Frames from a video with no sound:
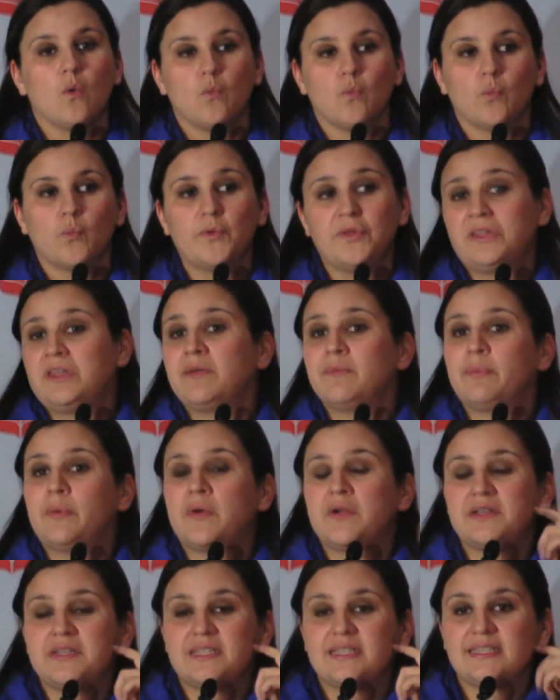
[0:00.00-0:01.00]
Really
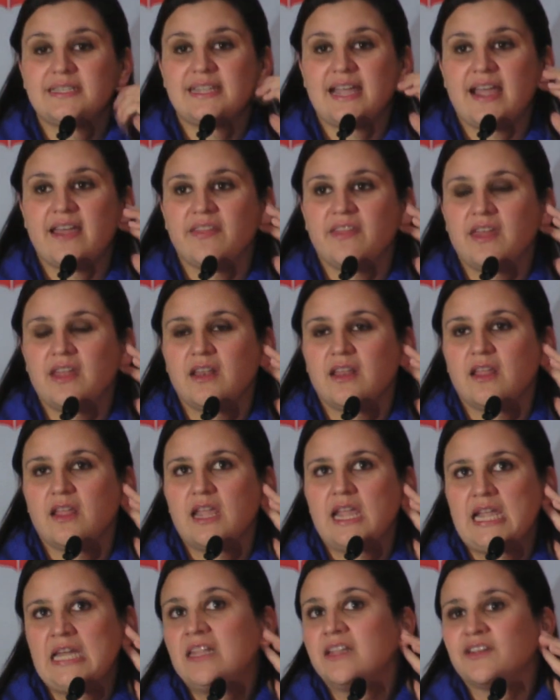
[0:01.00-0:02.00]
important to say that
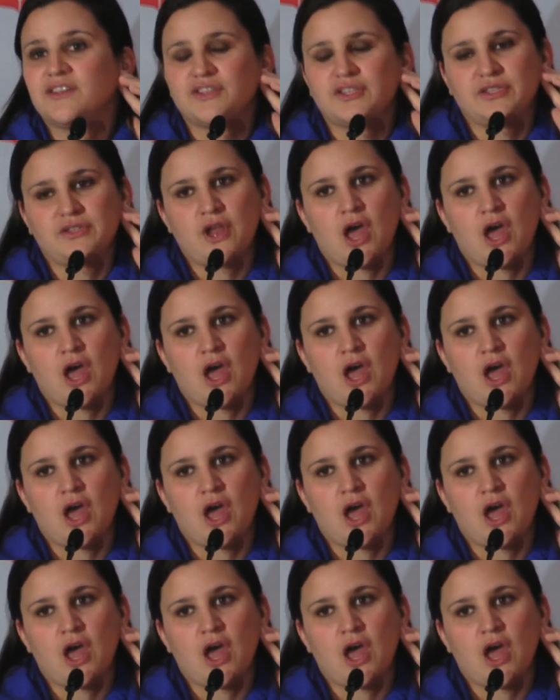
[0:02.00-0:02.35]
English is